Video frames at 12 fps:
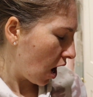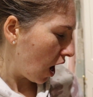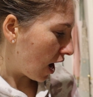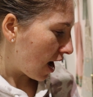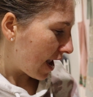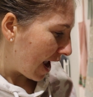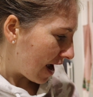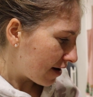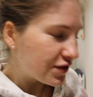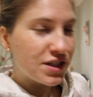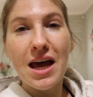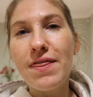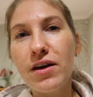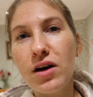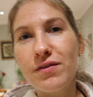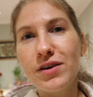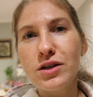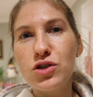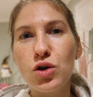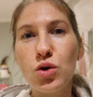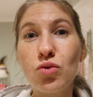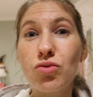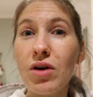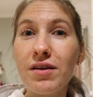I have set the oven
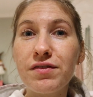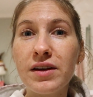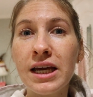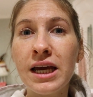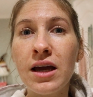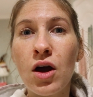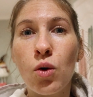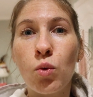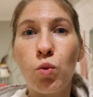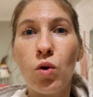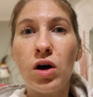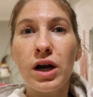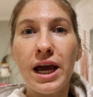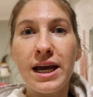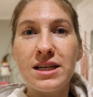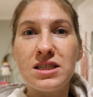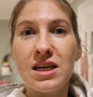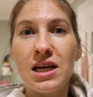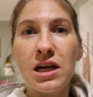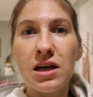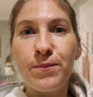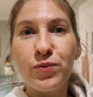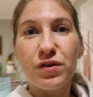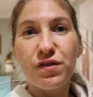to roughly
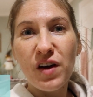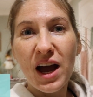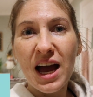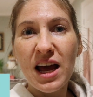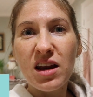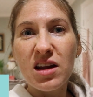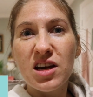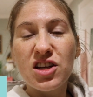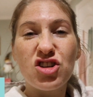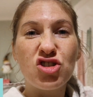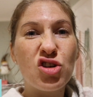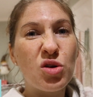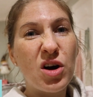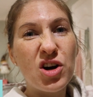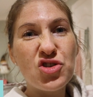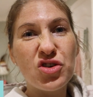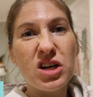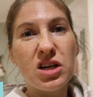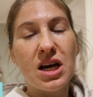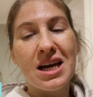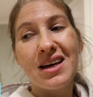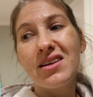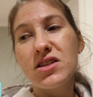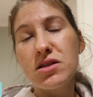180 fan to 200.
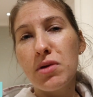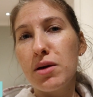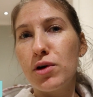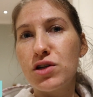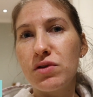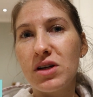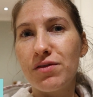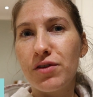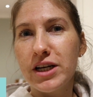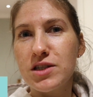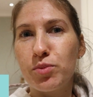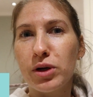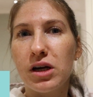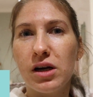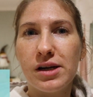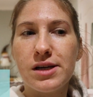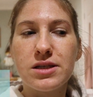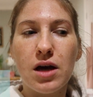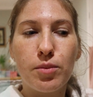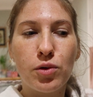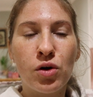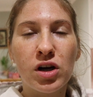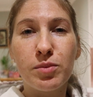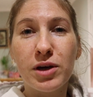It doesn't make much of a difference because I'm
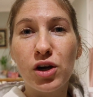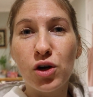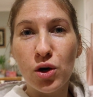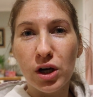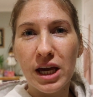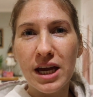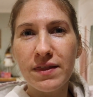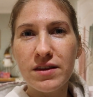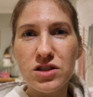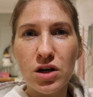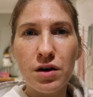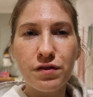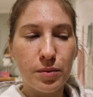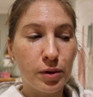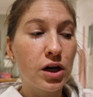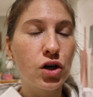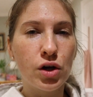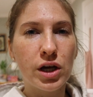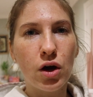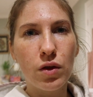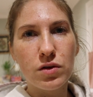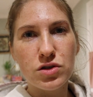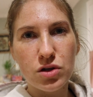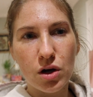not going to be cooking the stuff. I'm going to cook it on
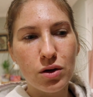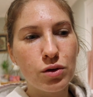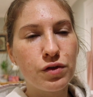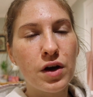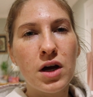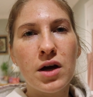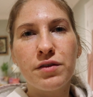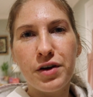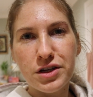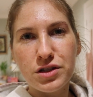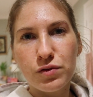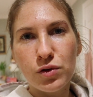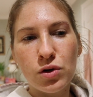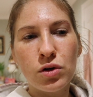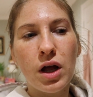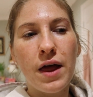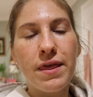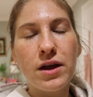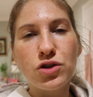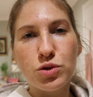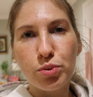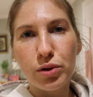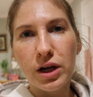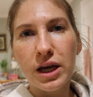the stove first of all and then
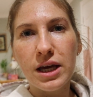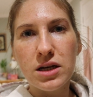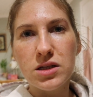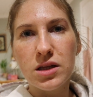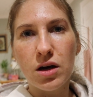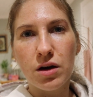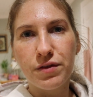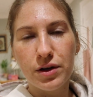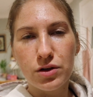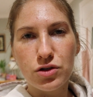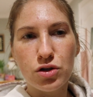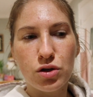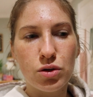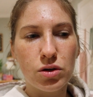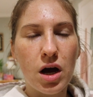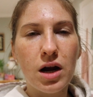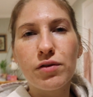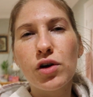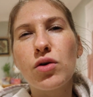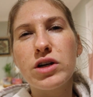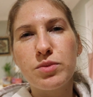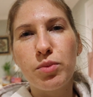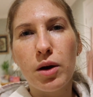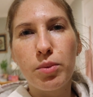just put it into the oven to kind of
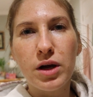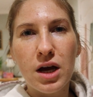crisp up